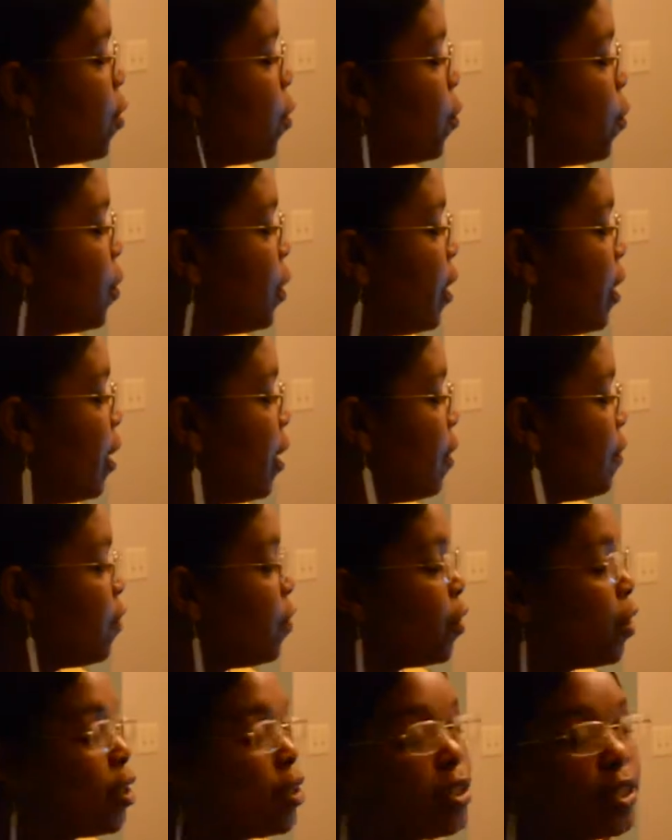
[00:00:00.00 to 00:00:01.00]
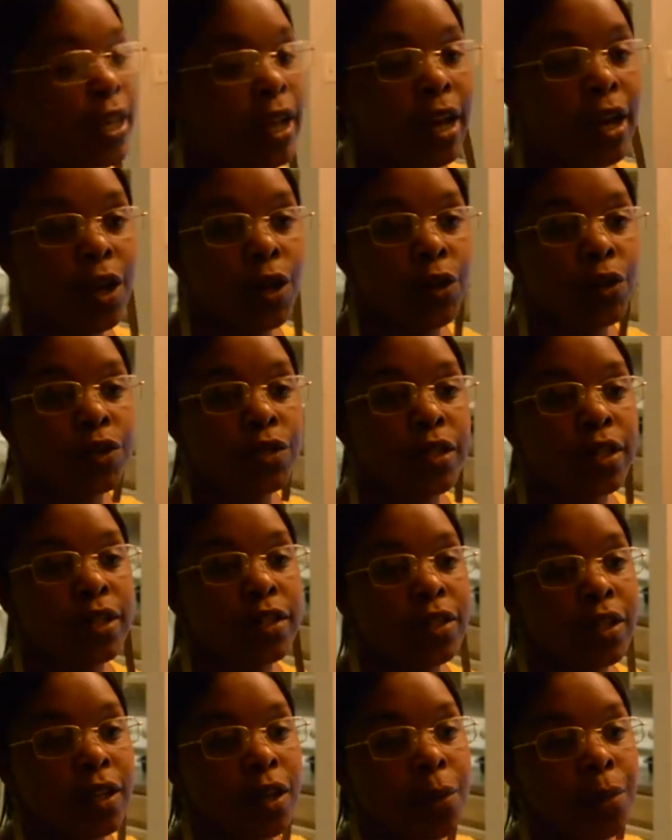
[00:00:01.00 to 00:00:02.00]
whenever a child
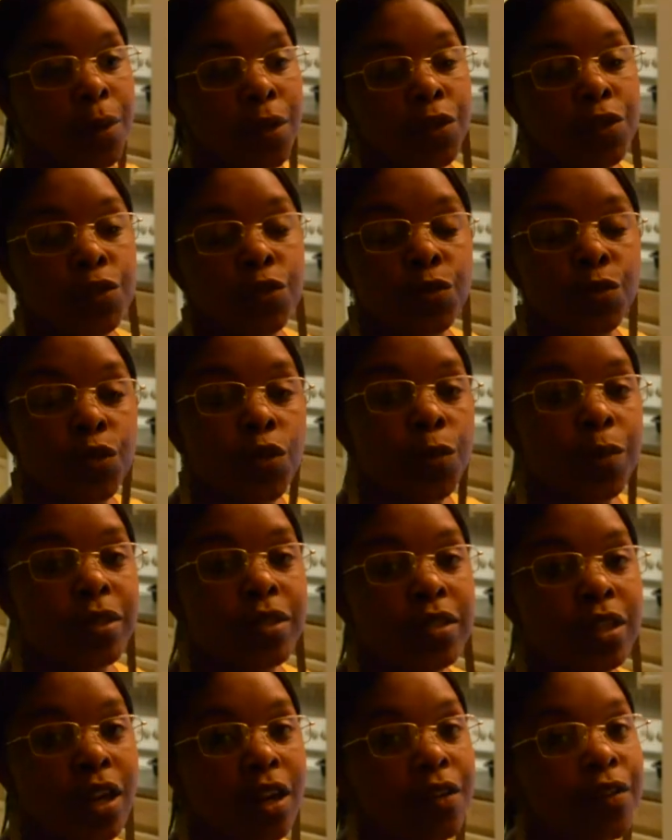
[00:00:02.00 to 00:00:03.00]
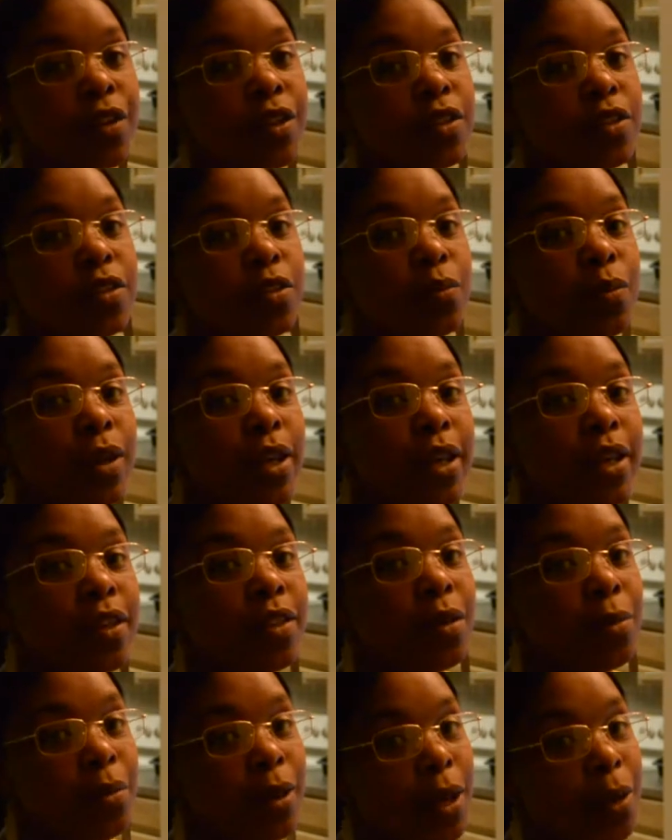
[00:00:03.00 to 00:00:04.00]
is in a mother's womb, instead of us
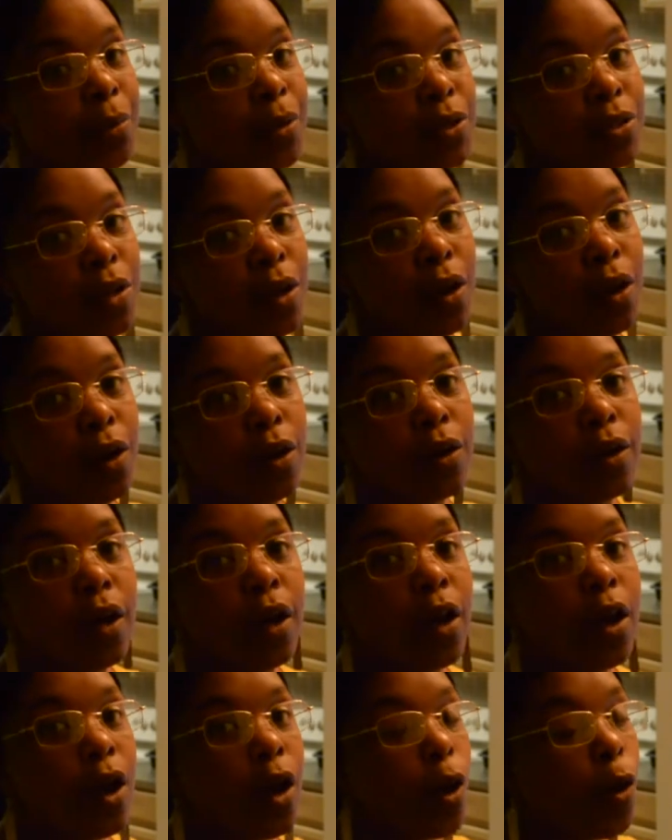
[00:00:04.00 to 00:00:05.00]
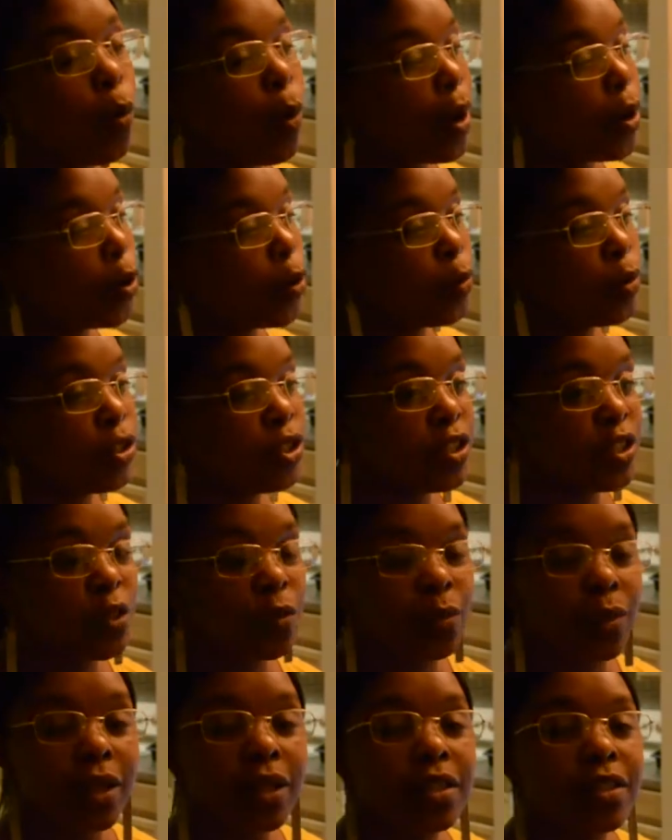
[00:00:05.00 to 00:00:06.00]
speaking the baby talk, why don't we just
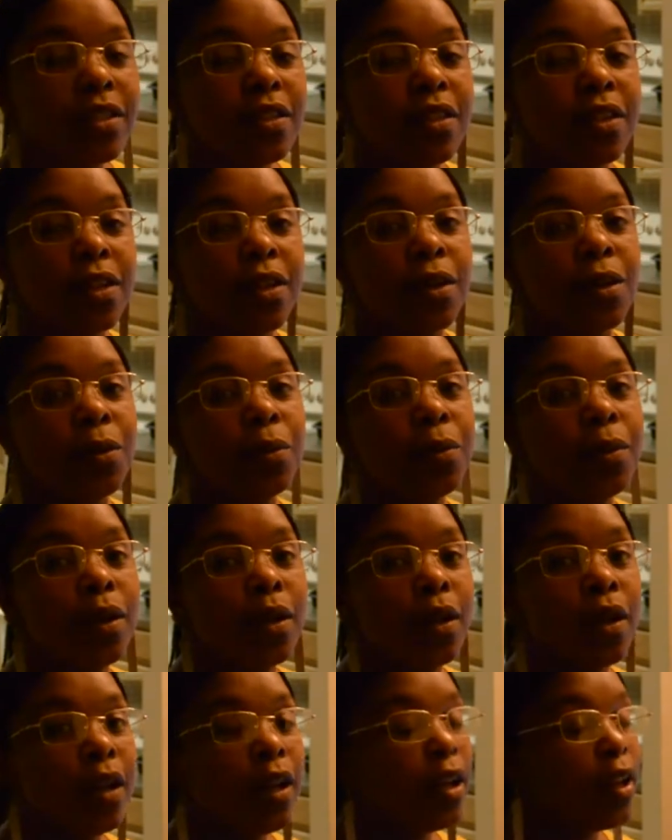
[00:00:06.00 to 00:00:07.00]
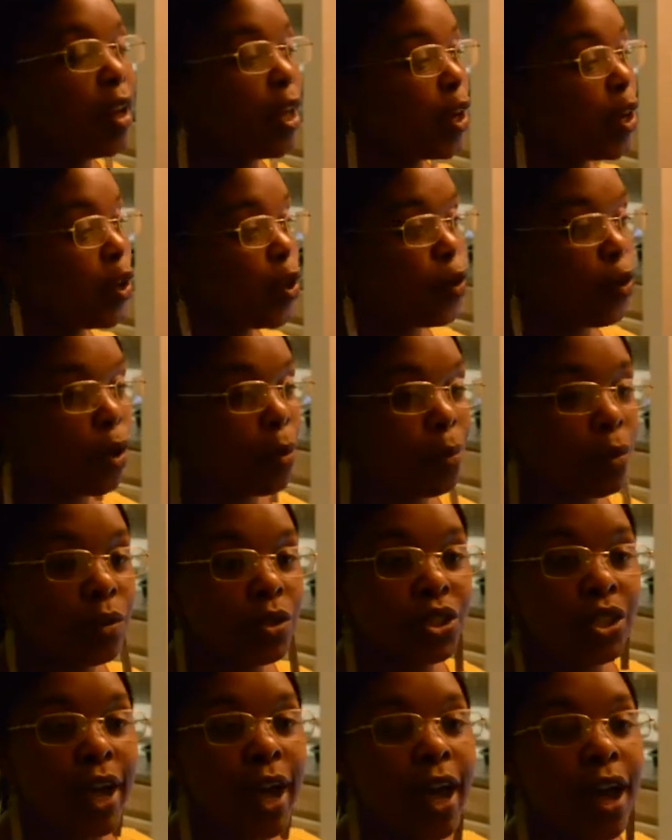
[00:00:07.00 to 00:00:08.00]
speak to them like a normal
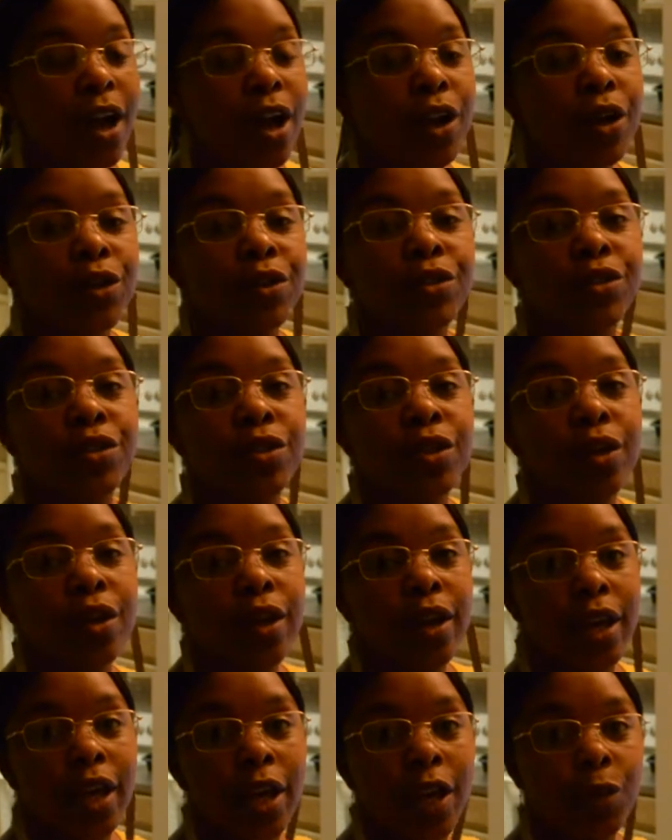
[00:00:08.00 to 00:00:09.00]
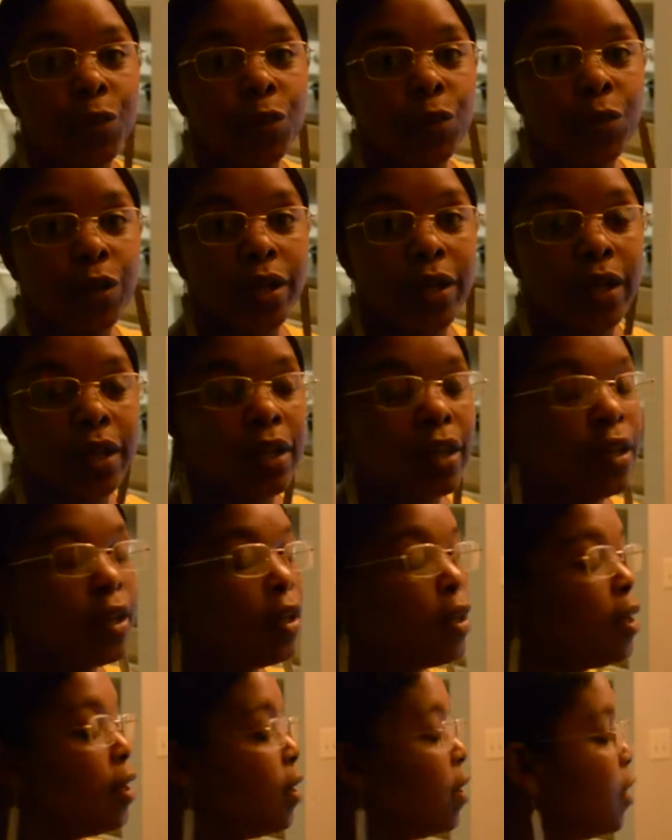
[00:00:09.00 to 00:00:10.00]
child? And we
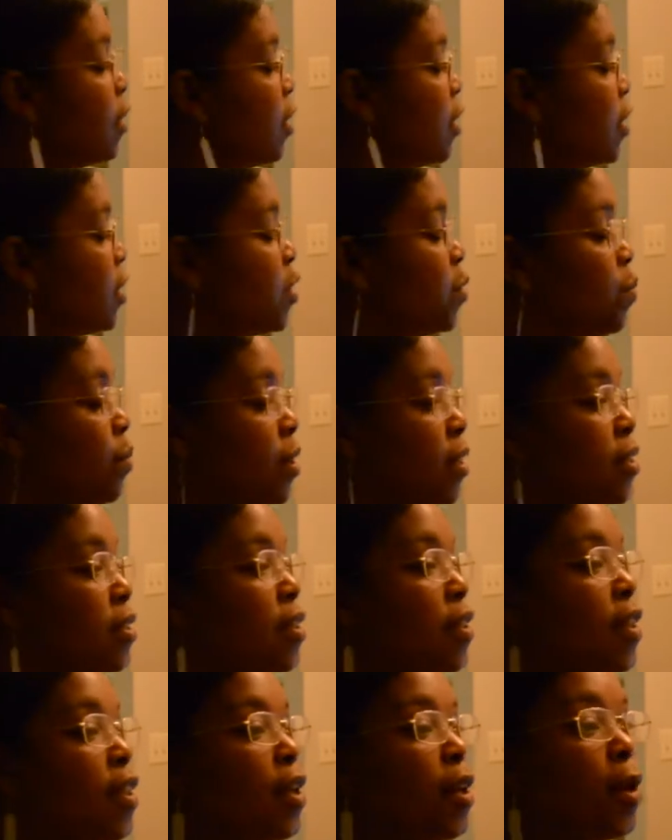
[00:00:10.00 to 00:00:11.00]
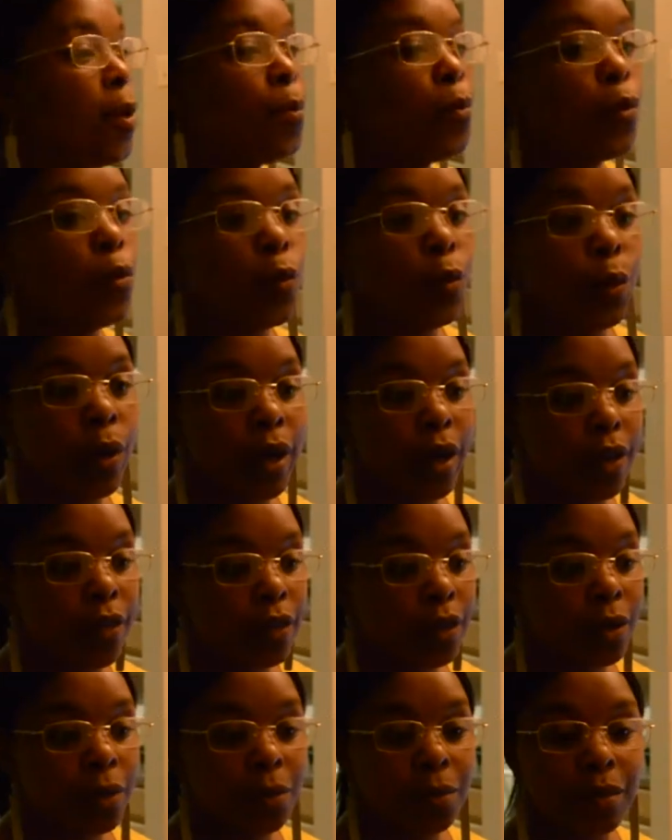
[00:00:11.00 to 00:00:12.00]
speak to them
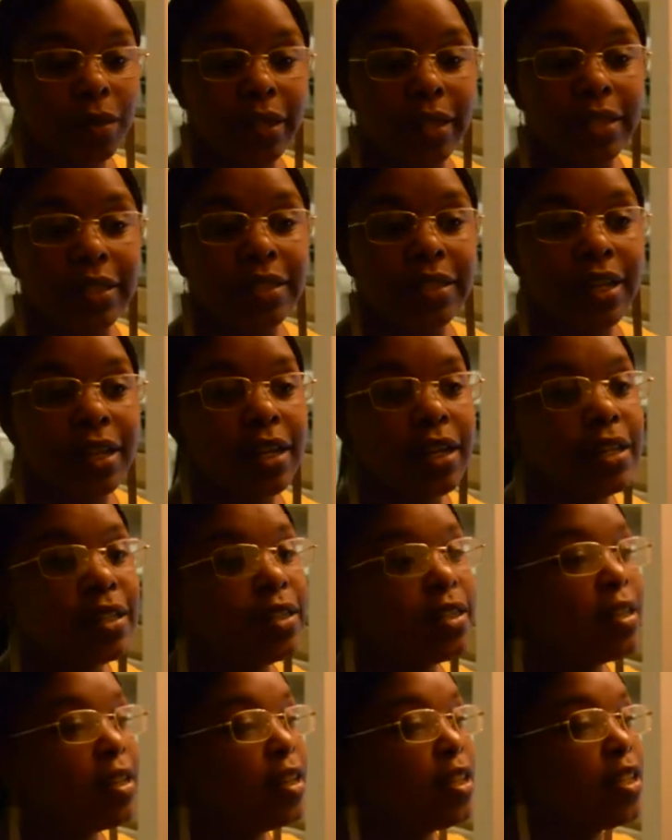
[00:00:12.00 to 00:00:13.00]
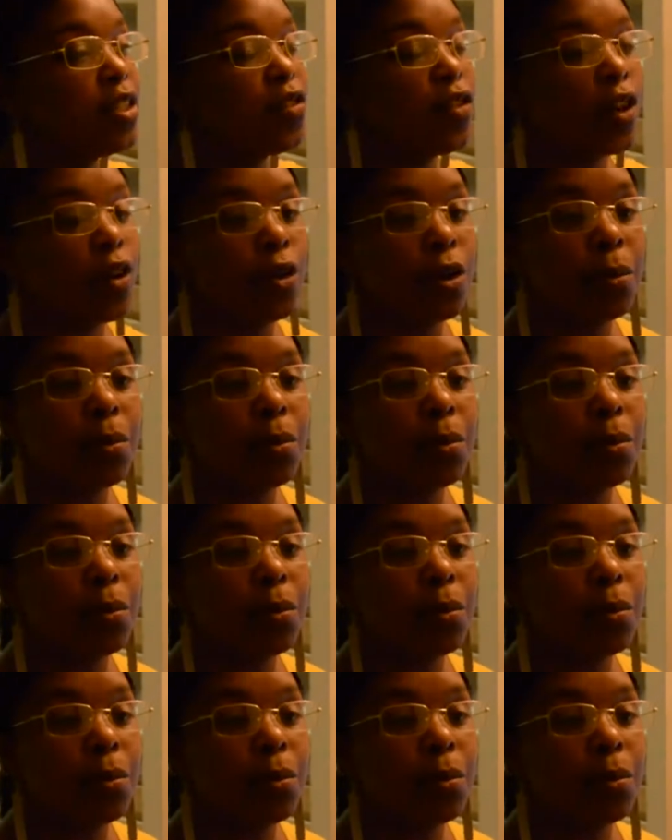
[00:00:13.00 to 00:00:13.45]
with complete sentences, very